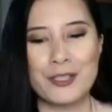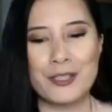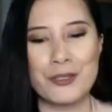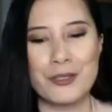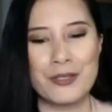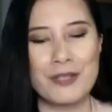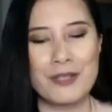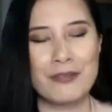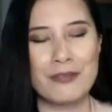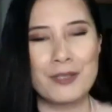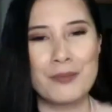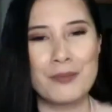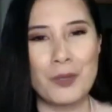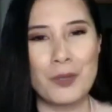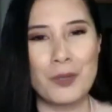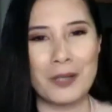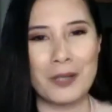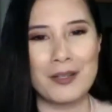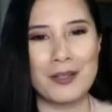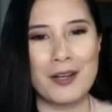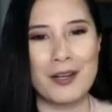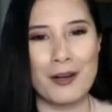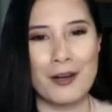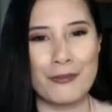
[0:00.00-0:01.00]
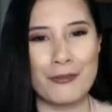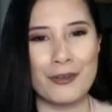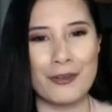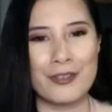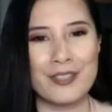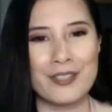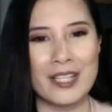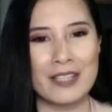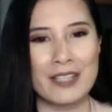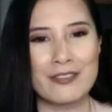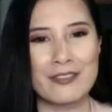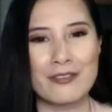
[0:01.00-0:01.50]
you're even more covered
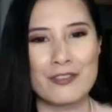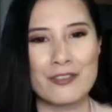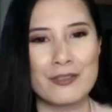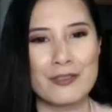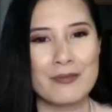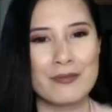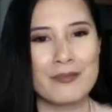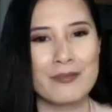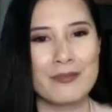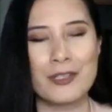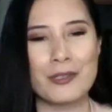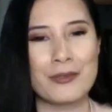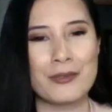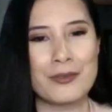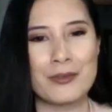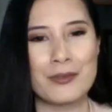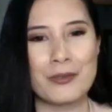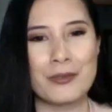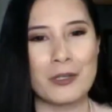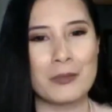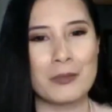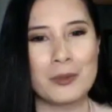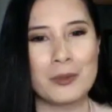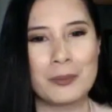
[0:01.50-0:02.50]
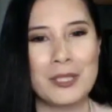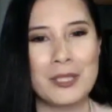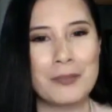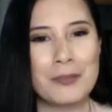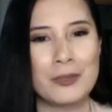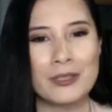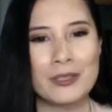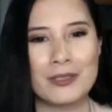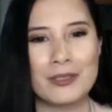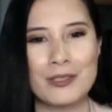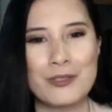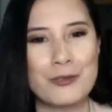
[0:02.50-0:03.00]
than the normal people
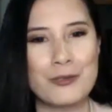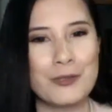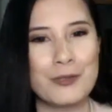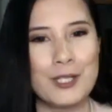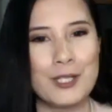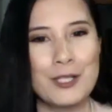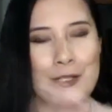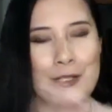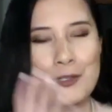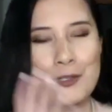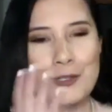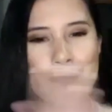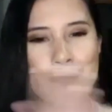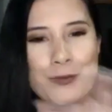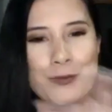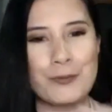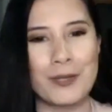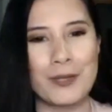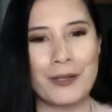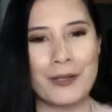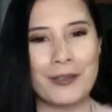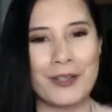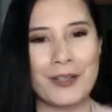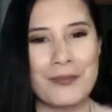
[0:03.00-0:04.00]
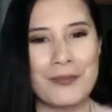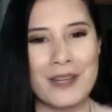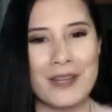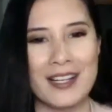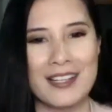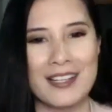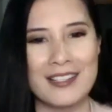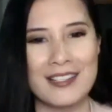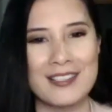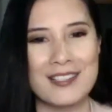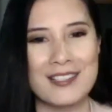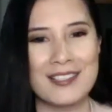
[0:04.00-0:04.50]
in the streets just wearing a
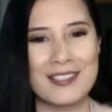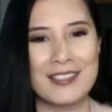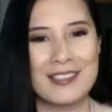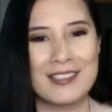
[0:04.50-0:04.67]
mask.